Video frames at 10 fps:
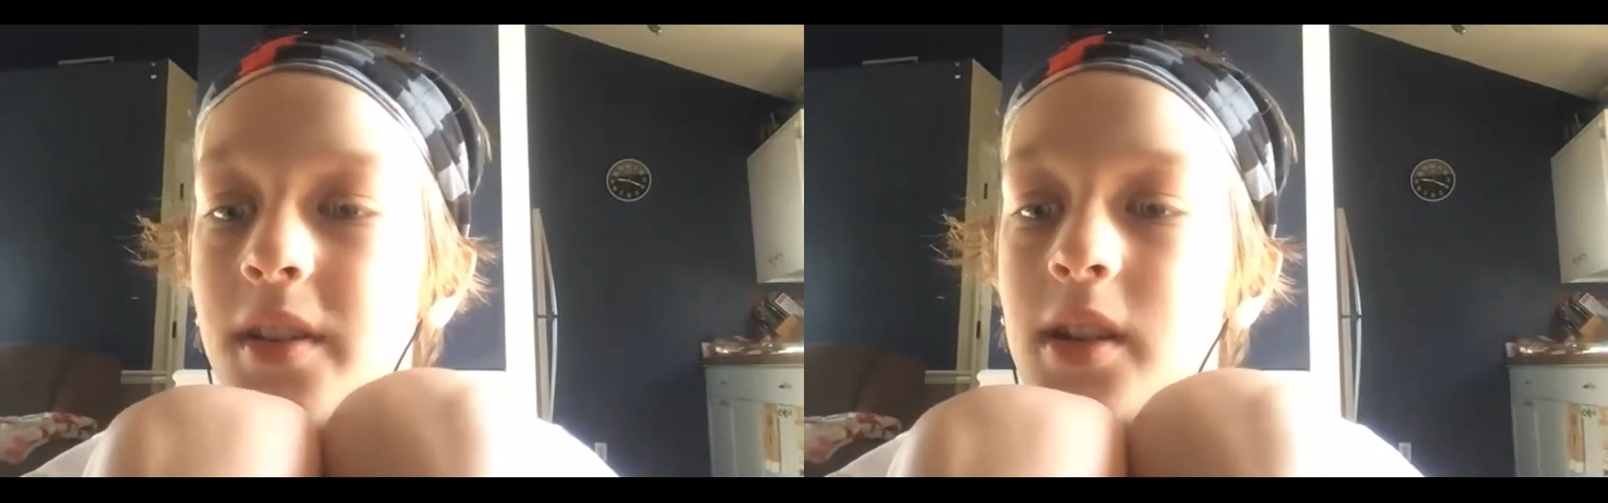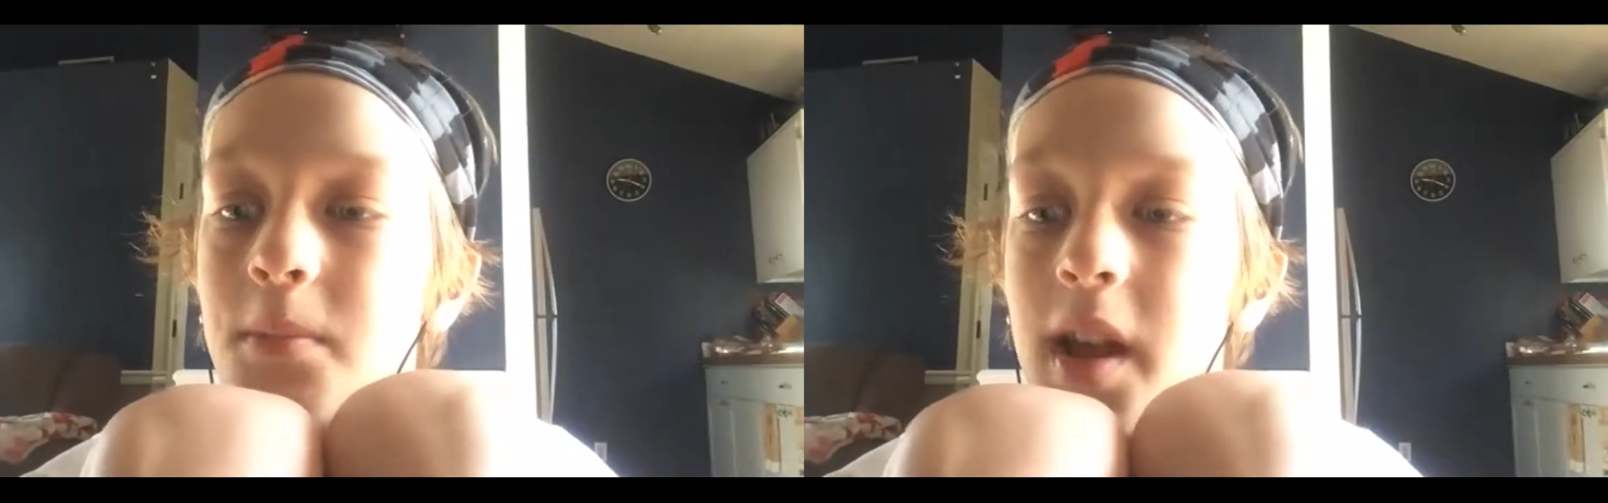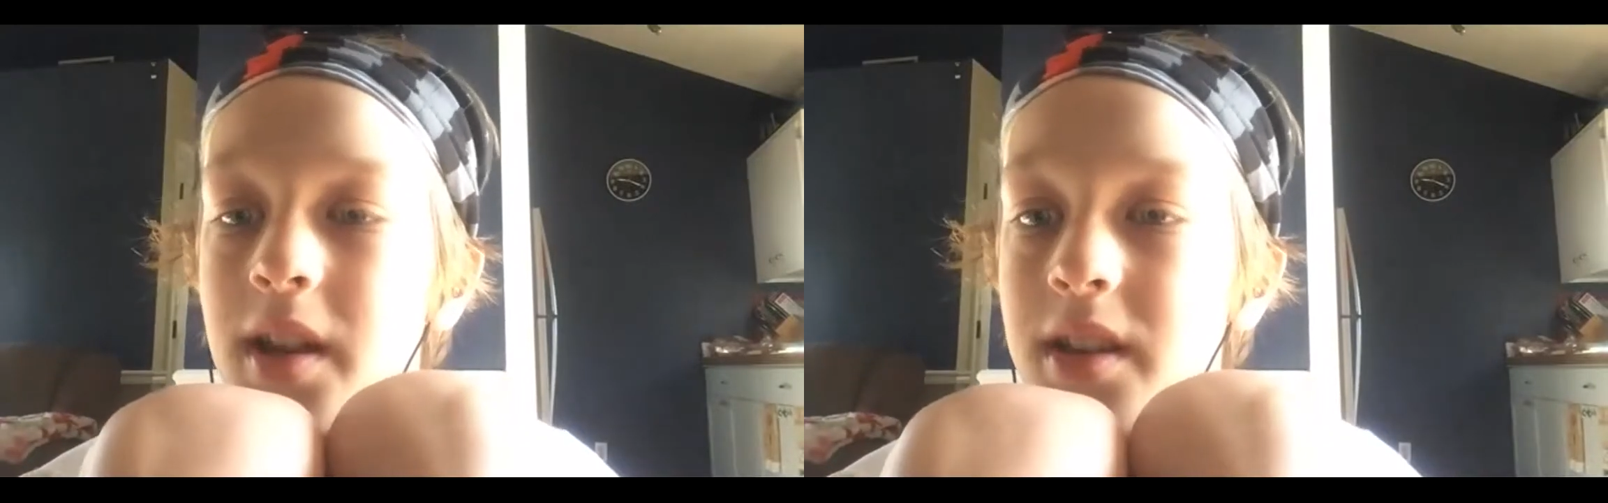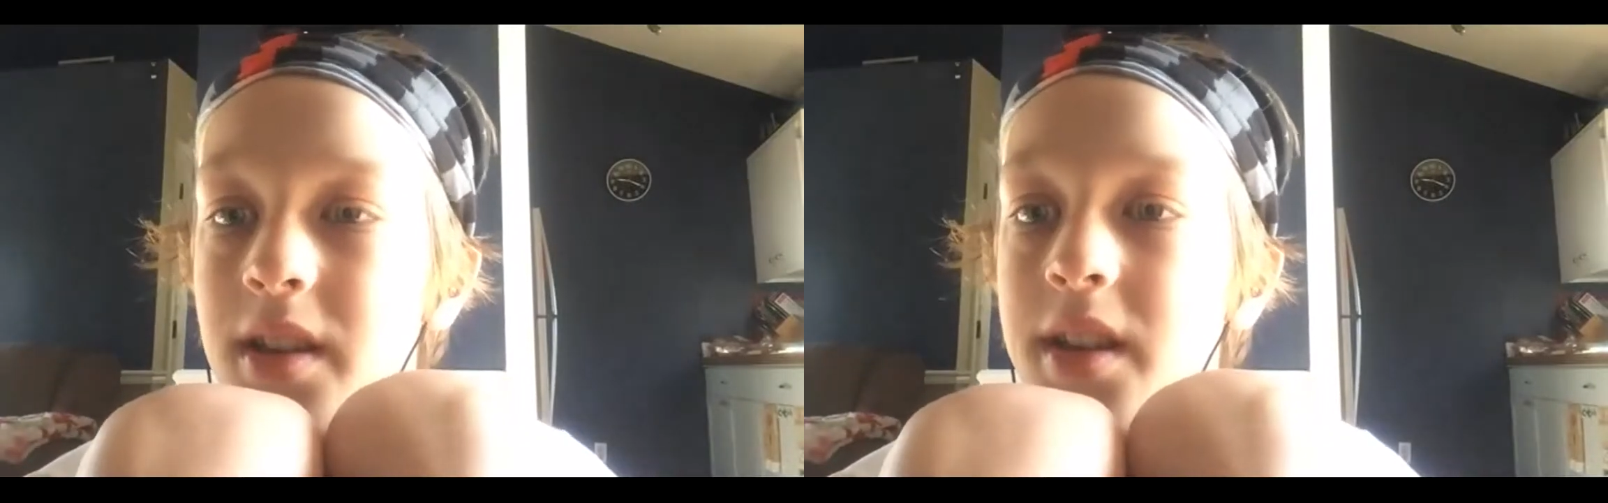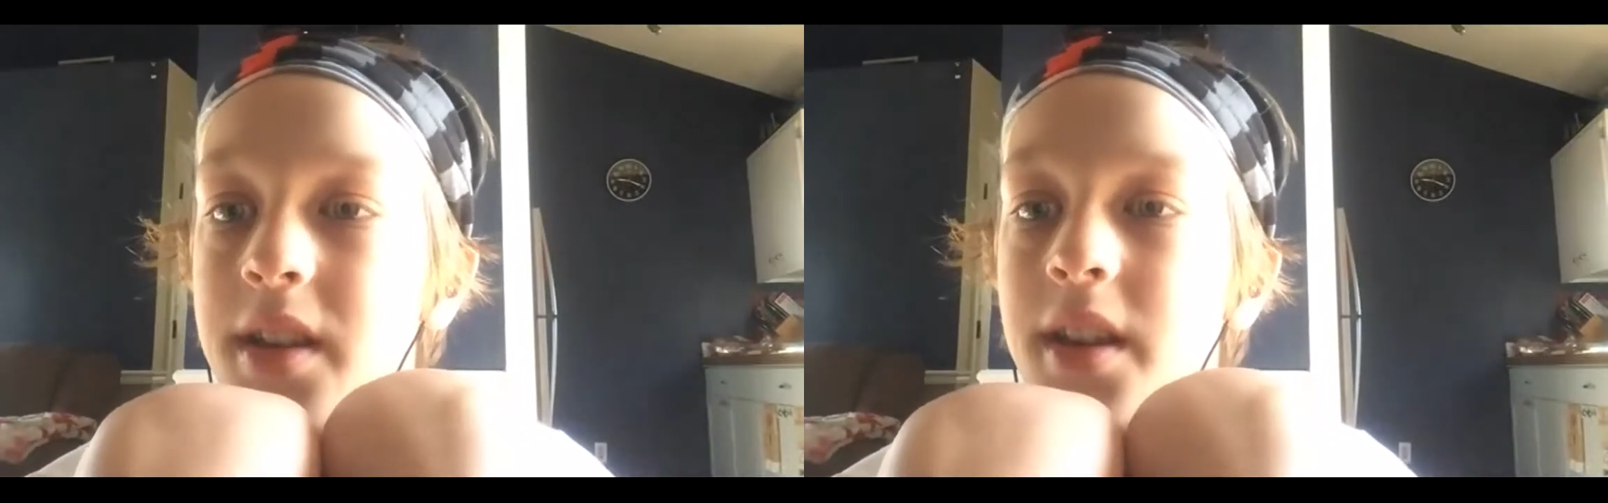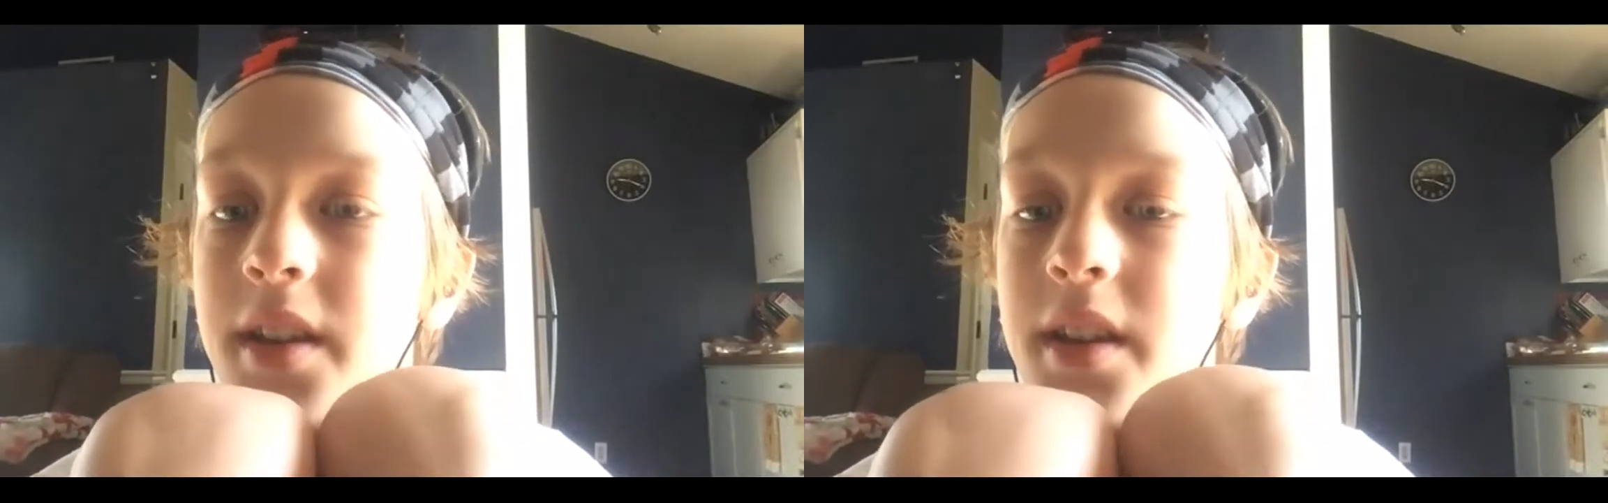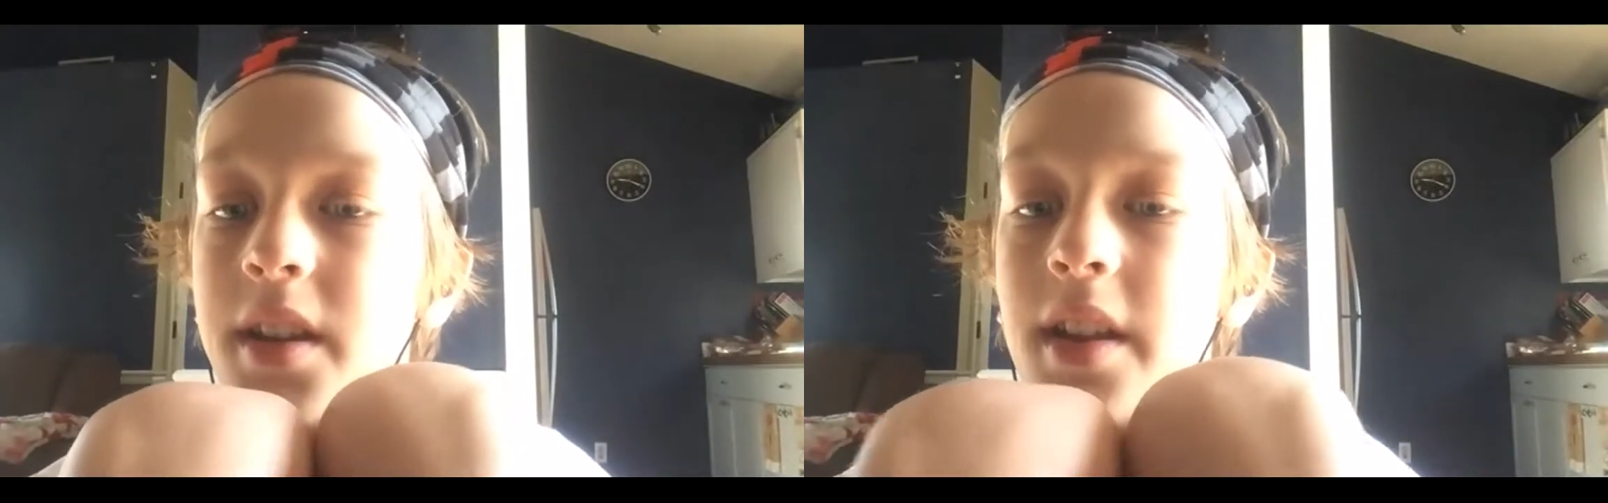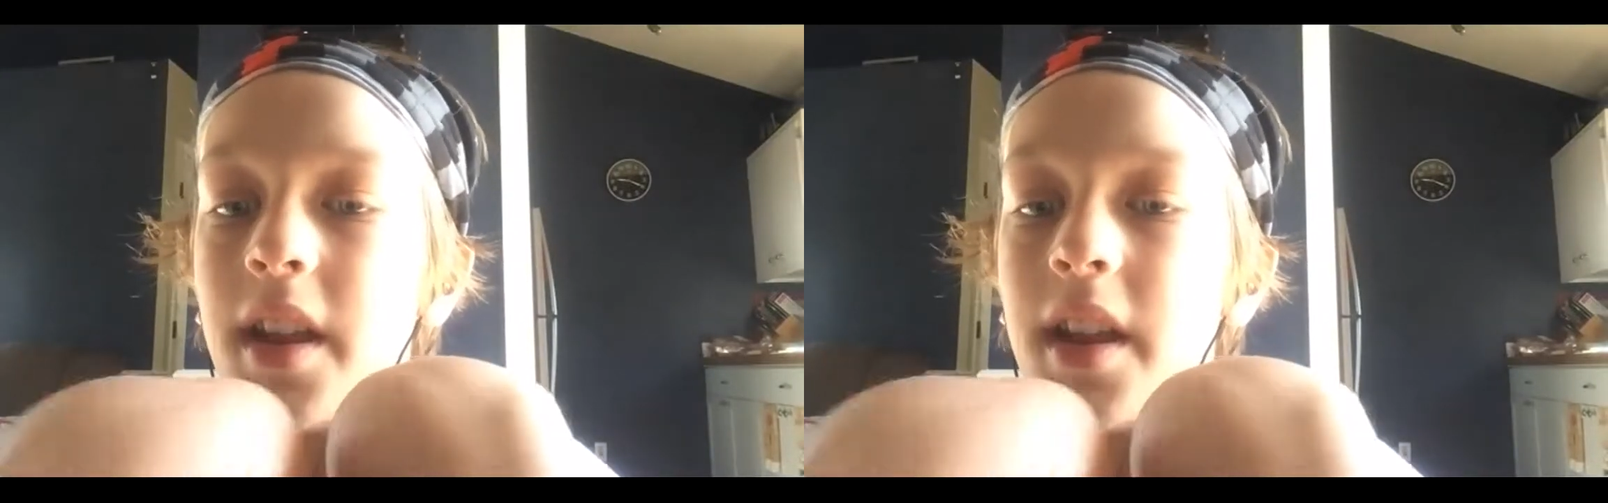our body heat can